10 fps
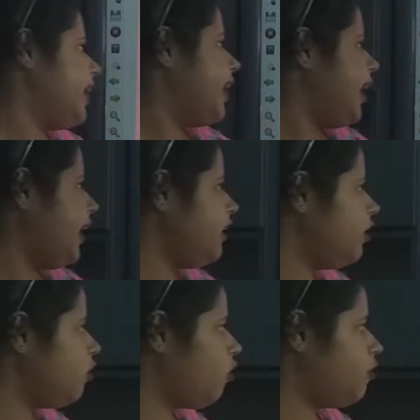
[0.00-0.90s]

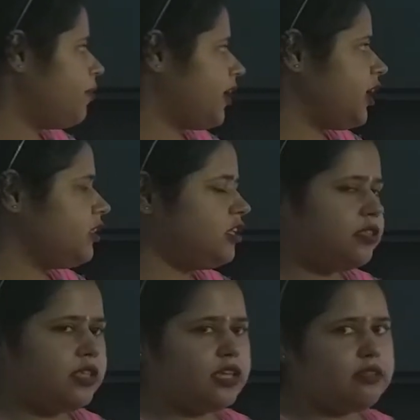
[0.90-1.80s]
And law making,
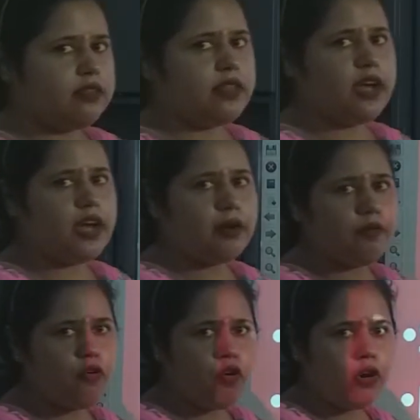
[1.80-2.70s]
this is the
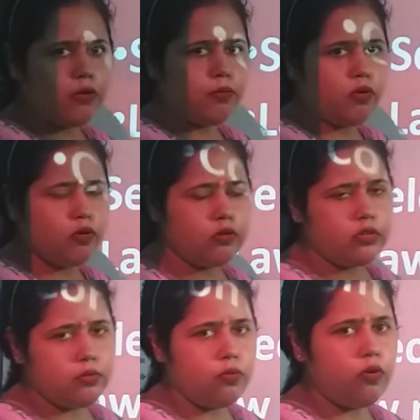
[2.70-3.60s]

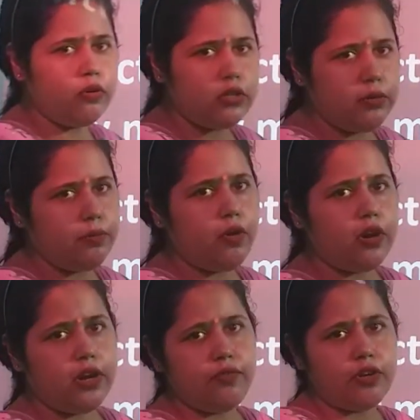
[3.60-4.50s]
foremost most
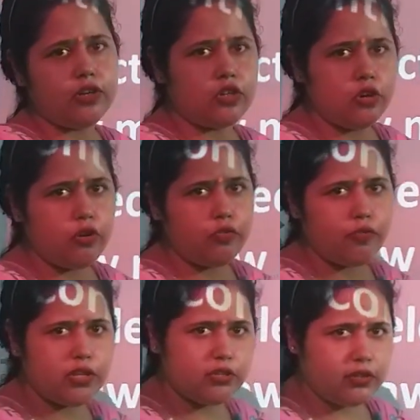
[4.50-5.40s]
important function of
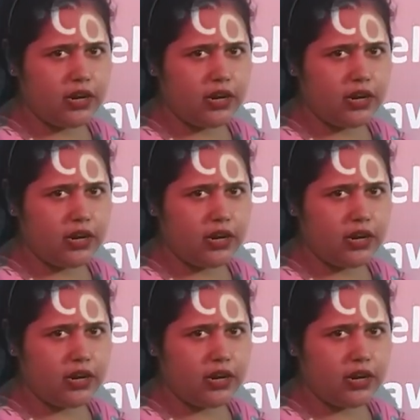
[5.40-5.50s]
this